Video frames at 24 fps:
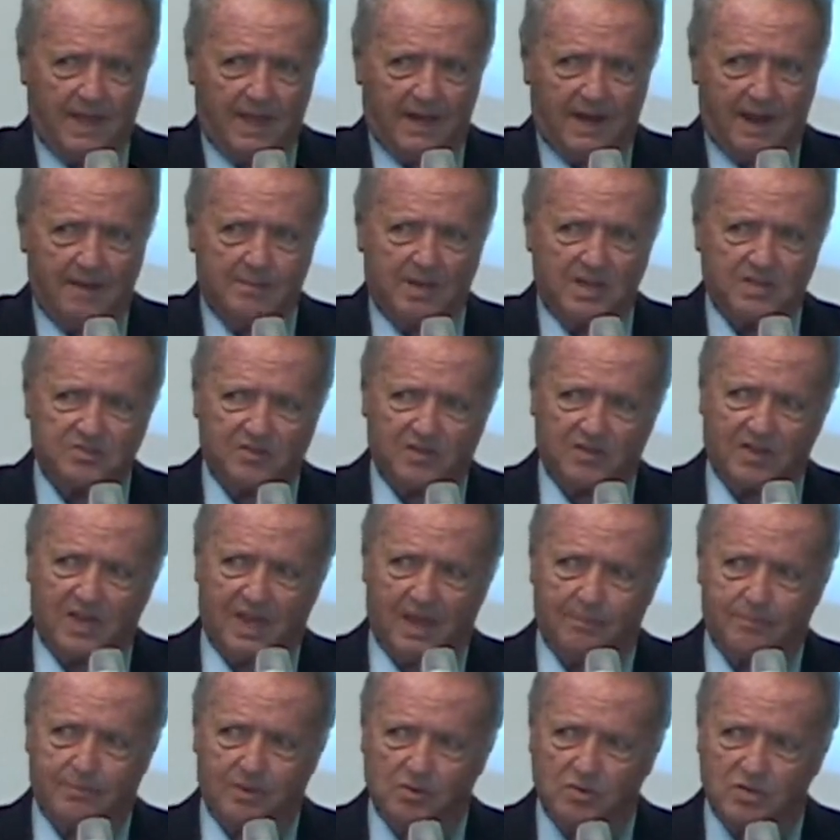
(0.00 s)
And they must have
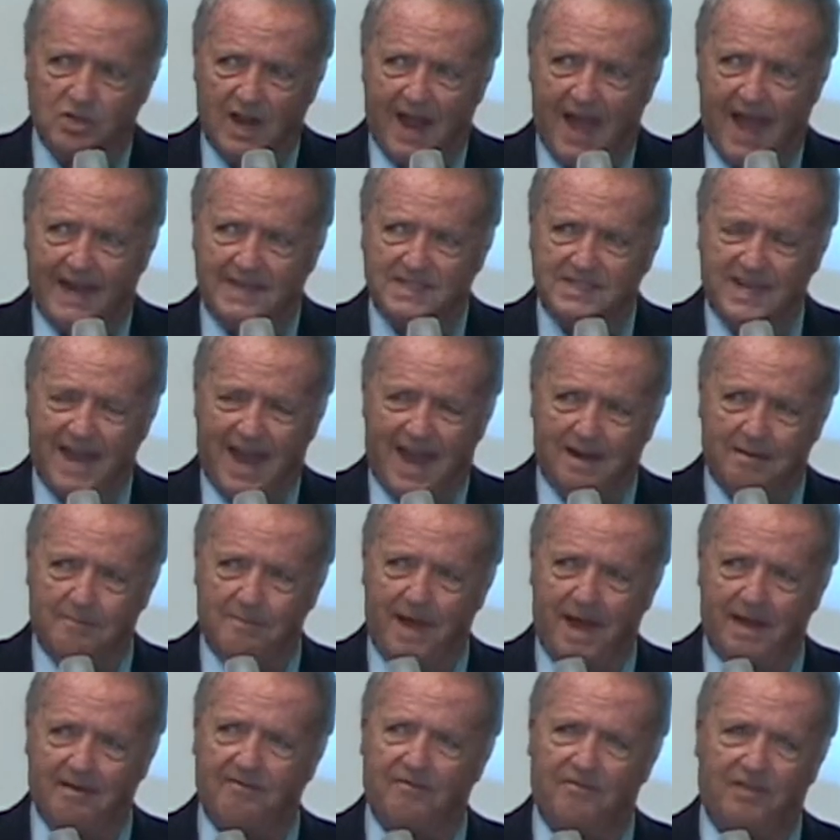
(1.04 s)
kept those lights out
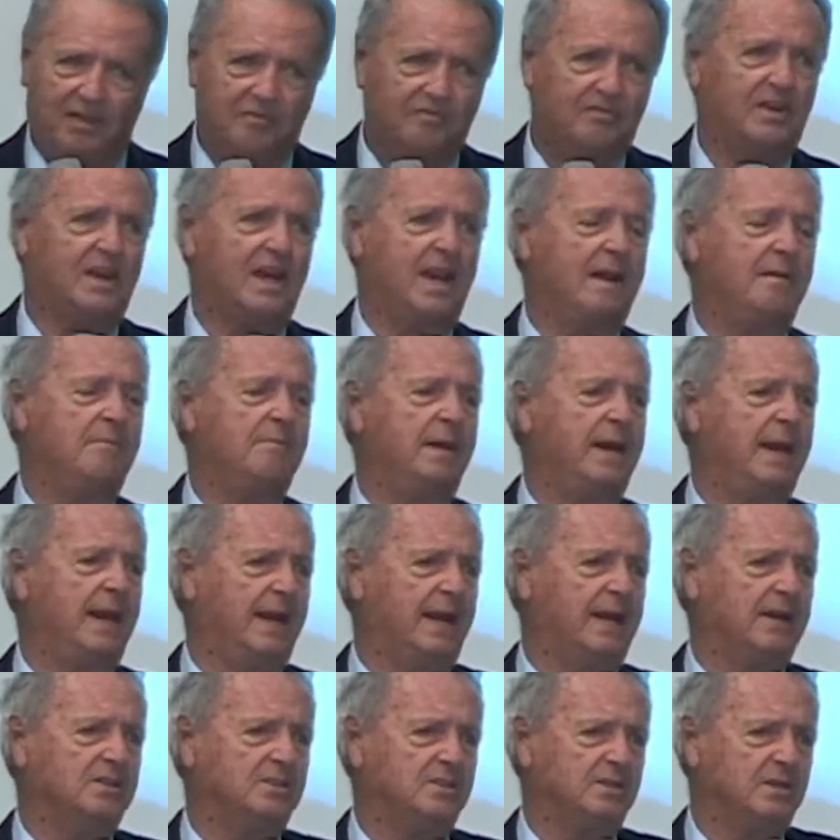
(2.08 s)
about 15
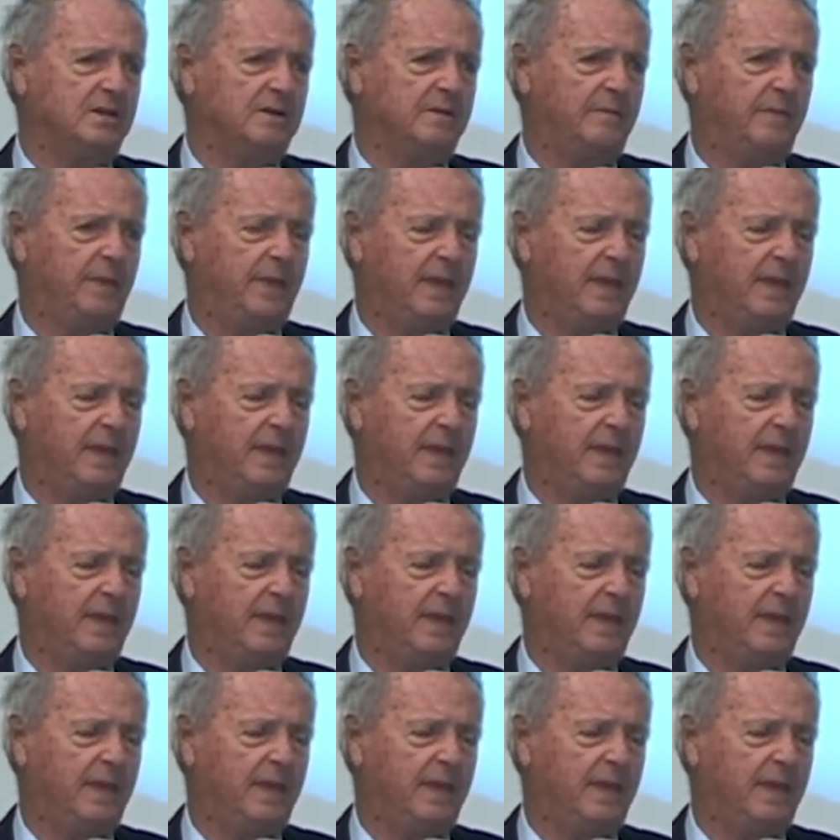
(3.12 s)
minutes.